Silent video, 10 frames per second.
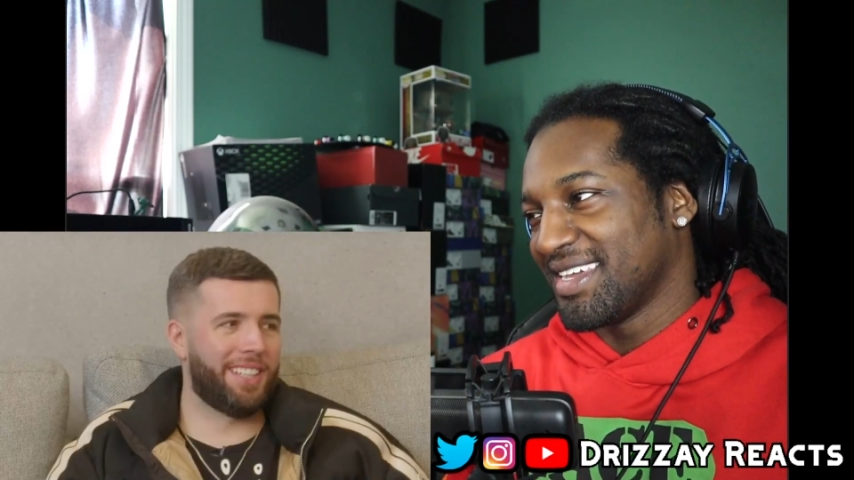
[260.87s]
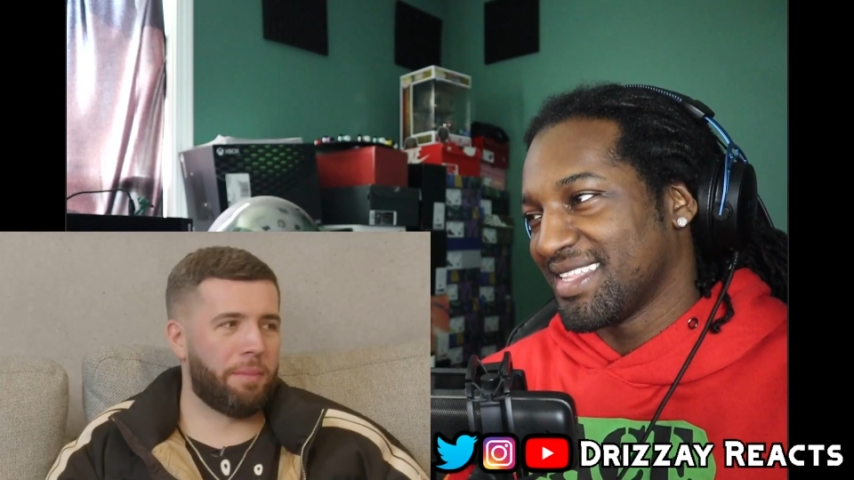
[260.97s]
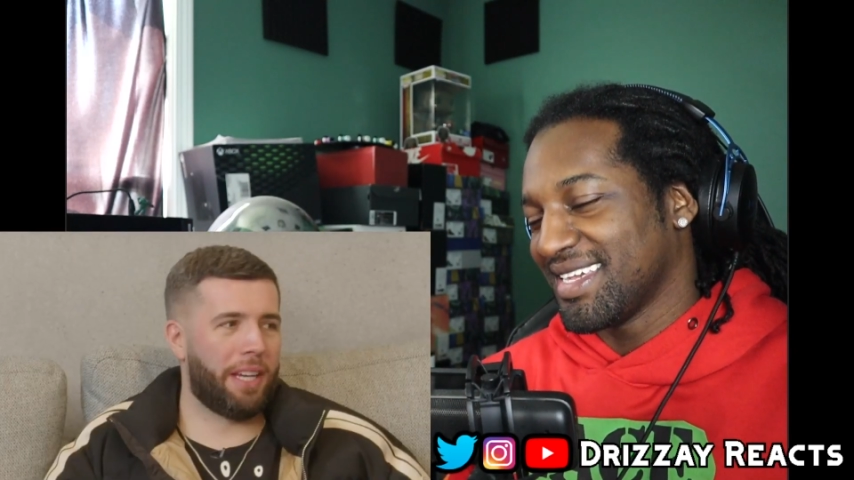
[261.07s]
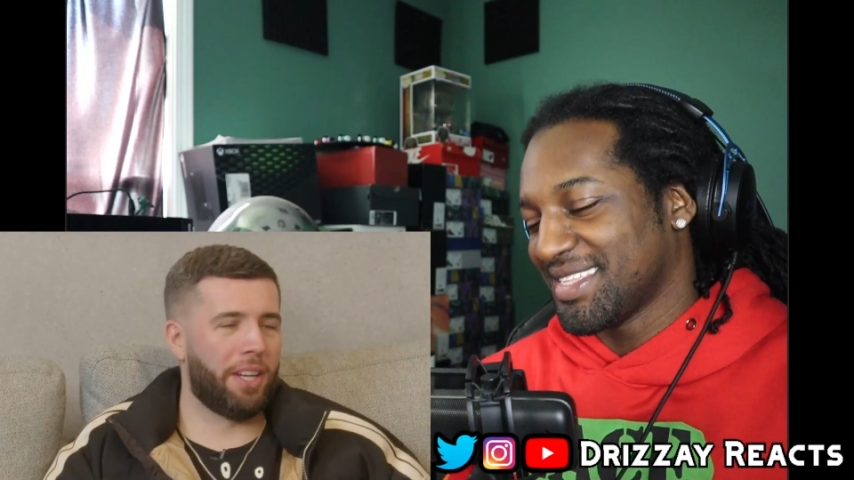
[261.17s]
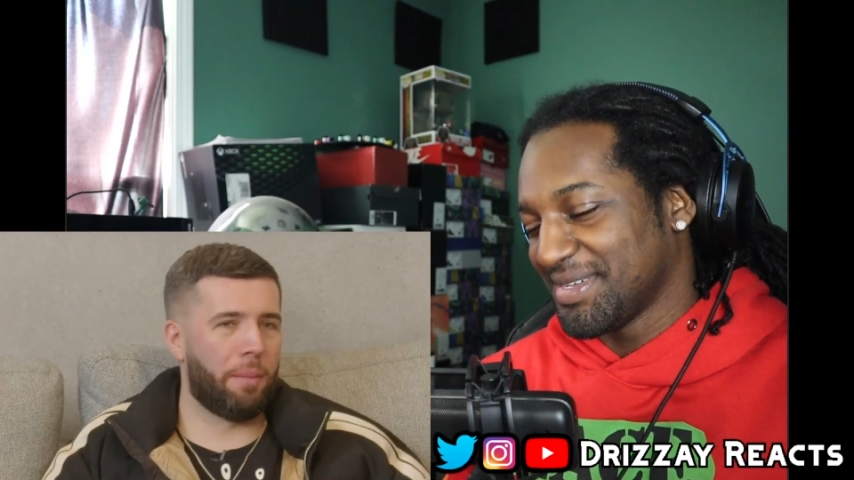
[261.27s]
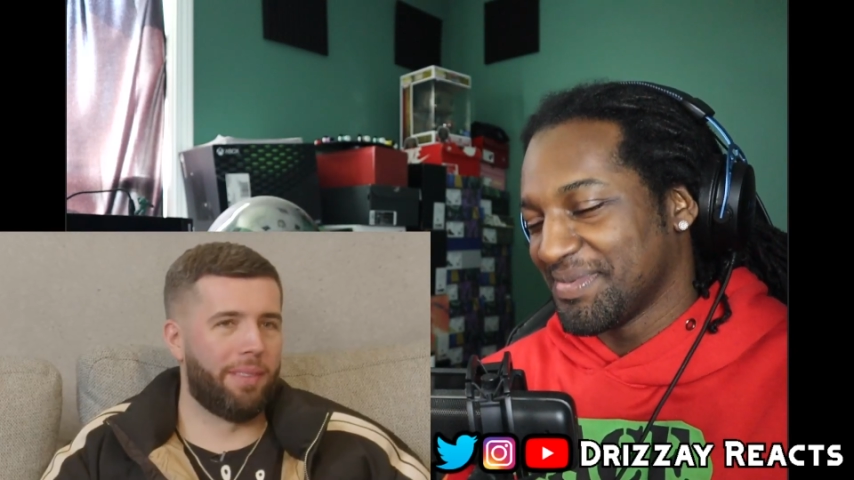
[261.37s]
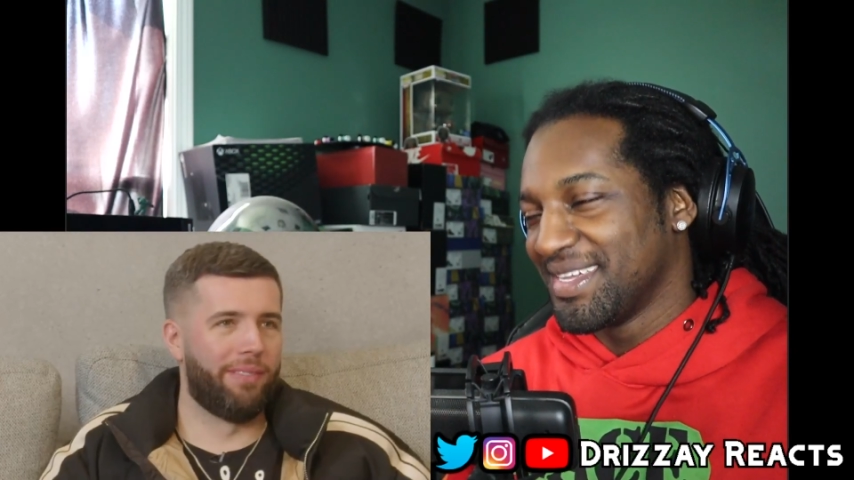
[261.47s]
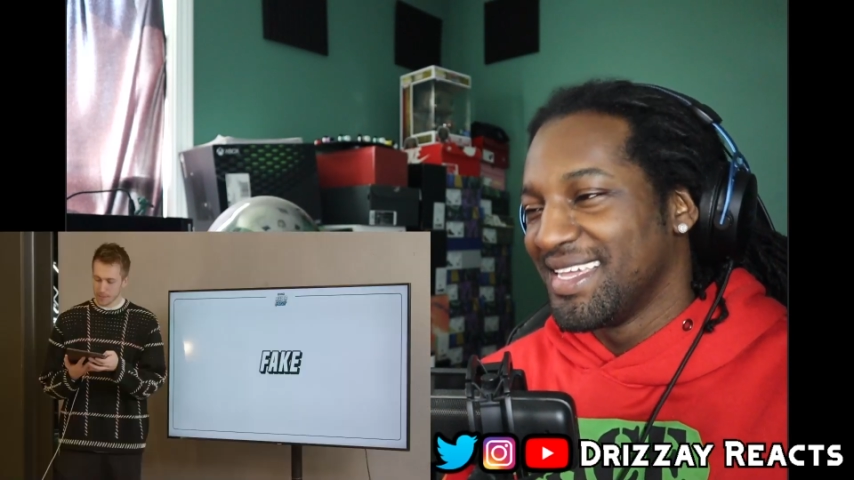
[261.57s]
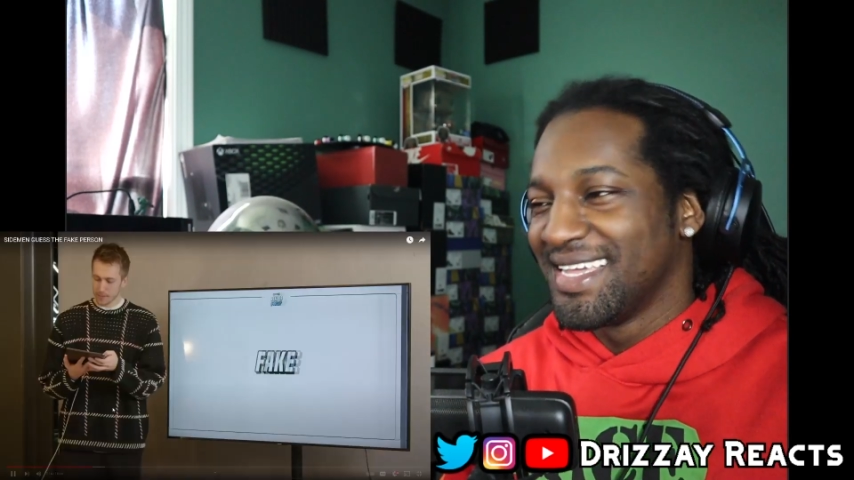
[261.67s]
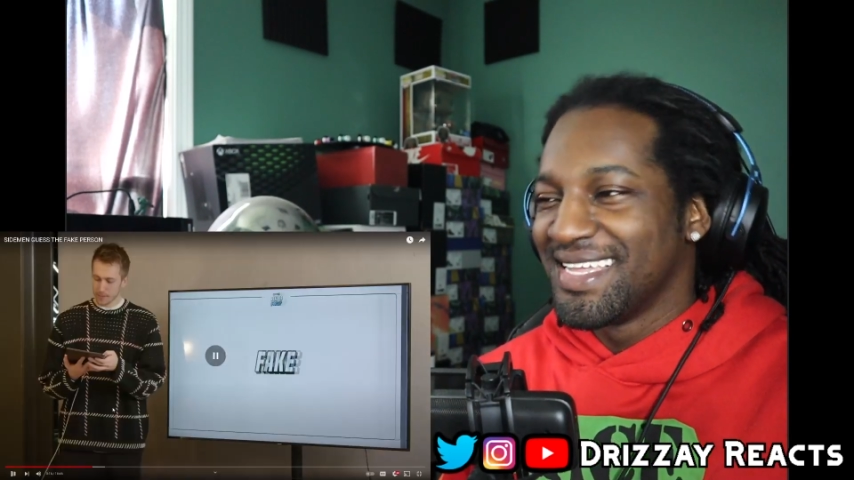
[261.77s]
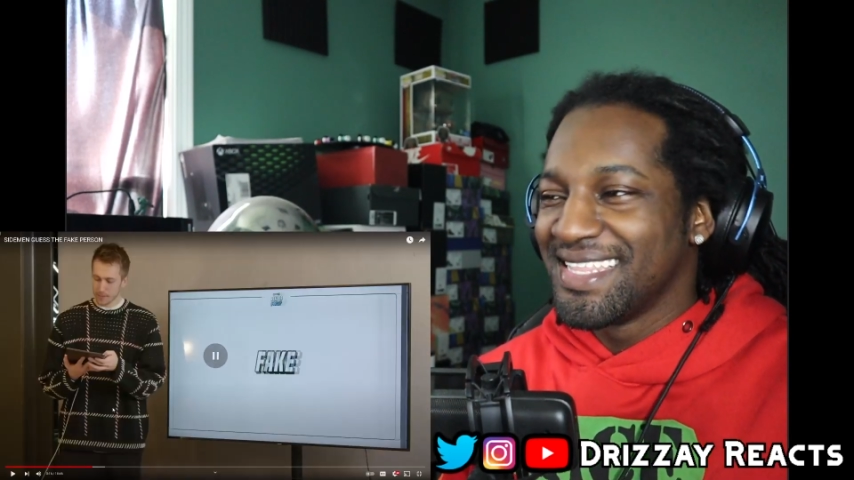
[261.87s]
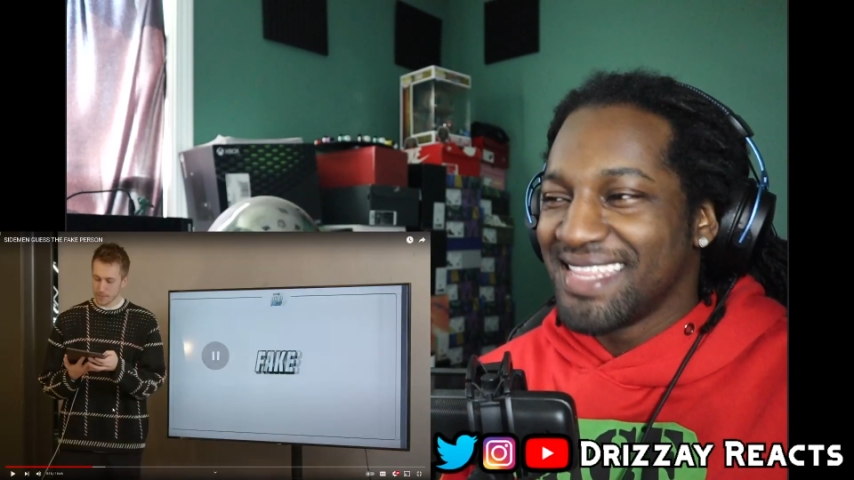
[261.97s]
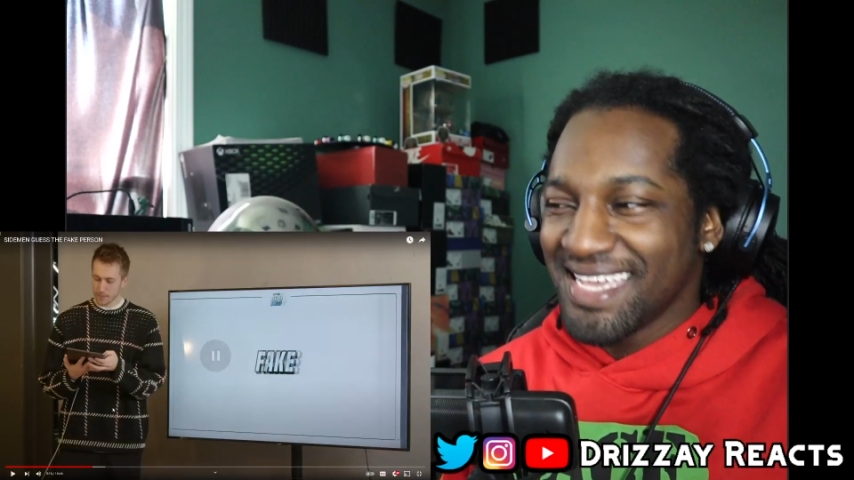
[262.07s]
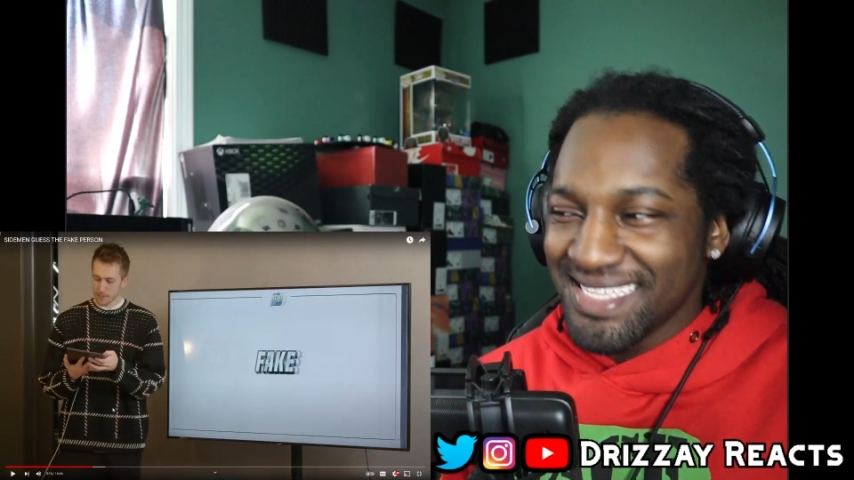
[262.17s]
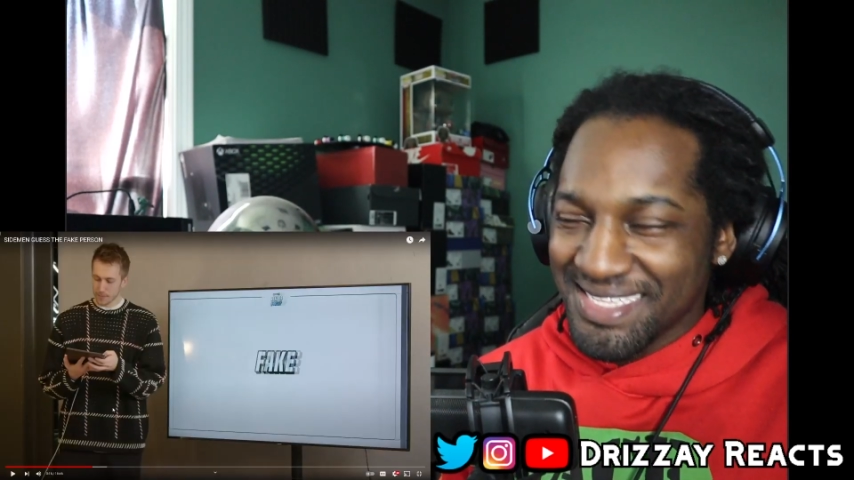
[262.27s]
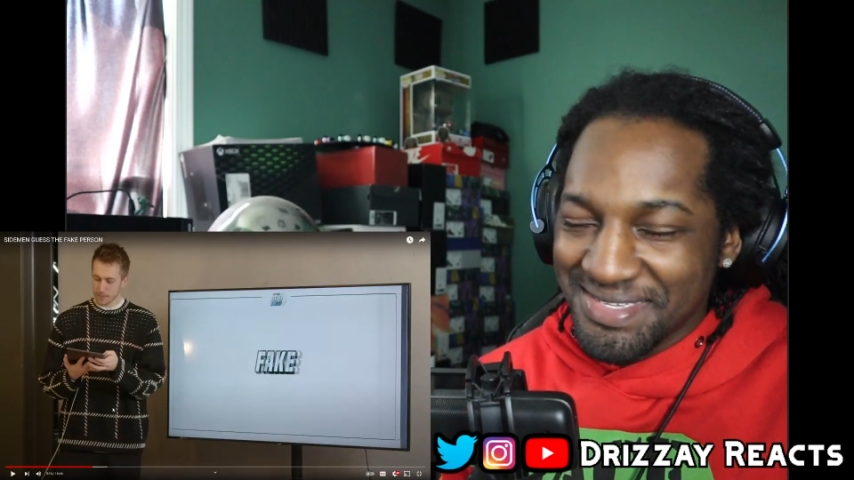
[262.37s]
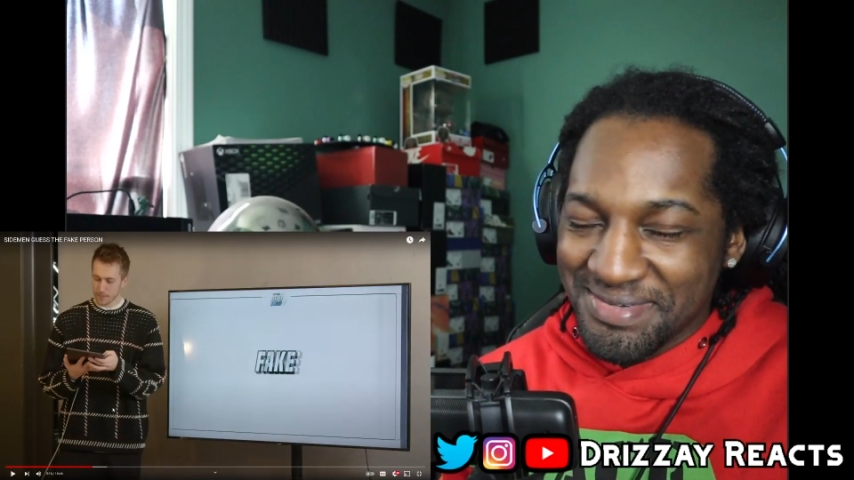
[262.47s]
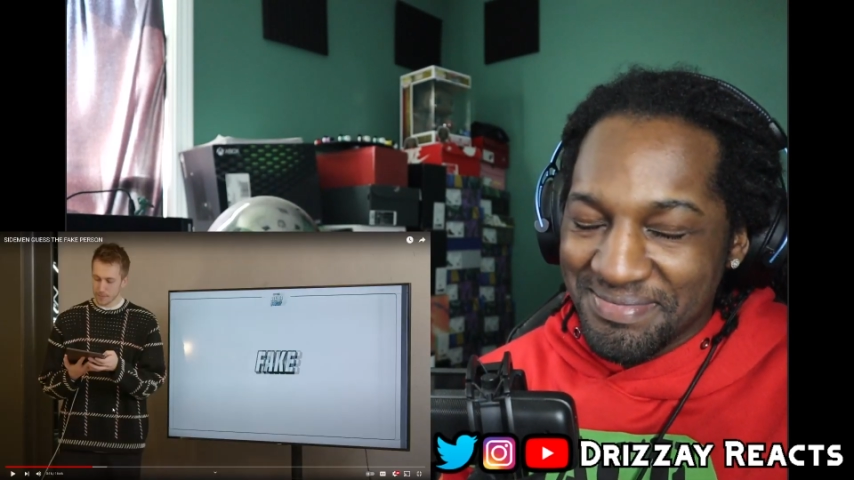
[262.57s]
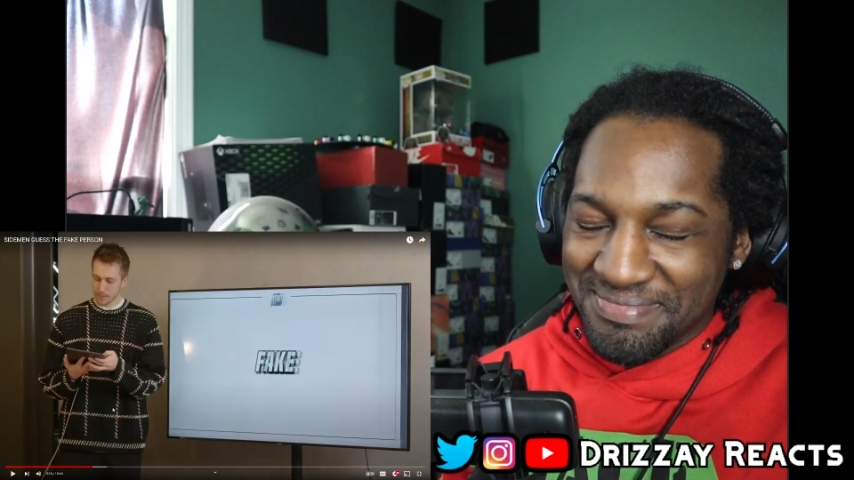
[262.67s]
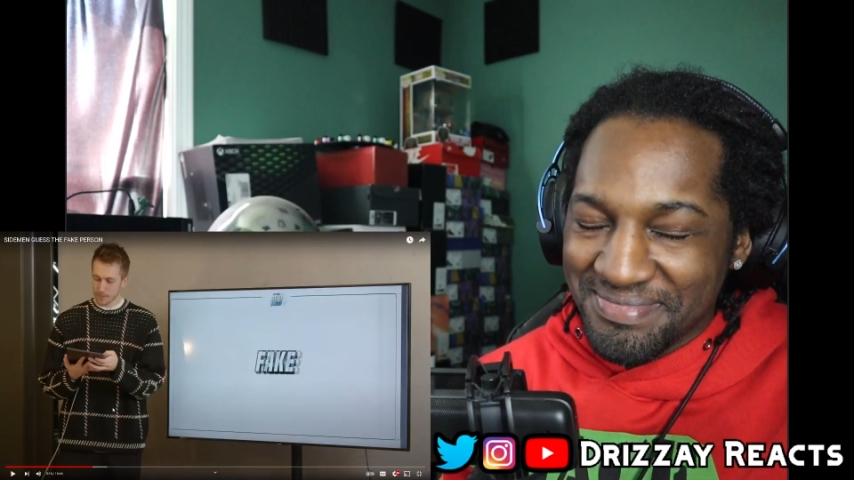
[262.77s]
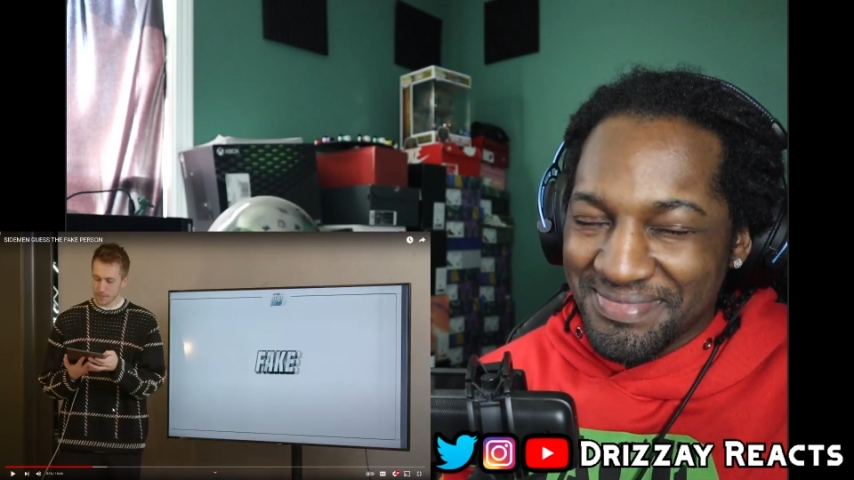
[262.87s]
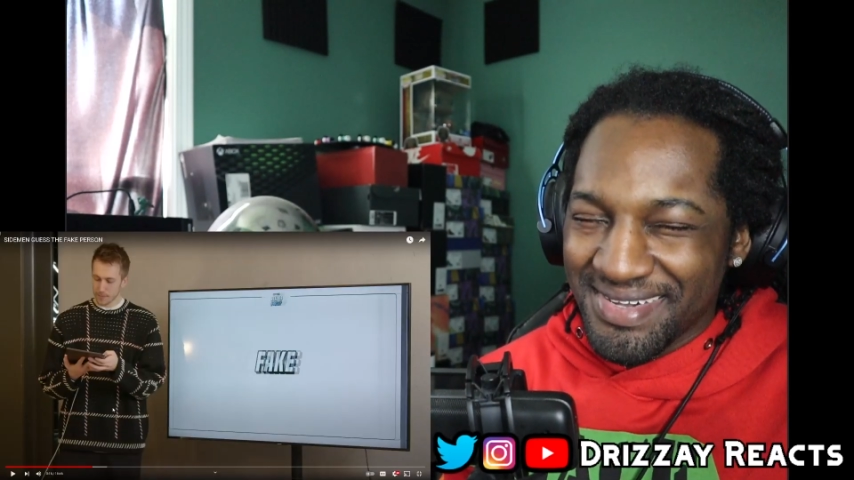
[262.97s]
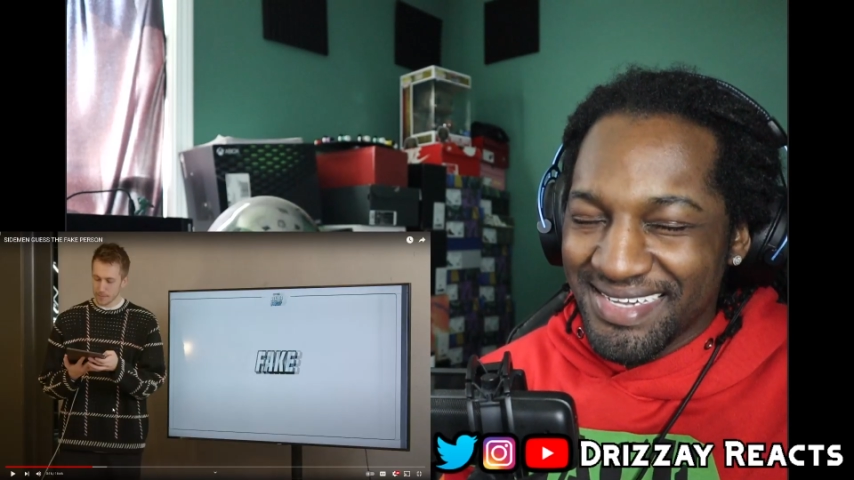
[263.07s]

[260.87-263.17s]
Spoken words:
That's some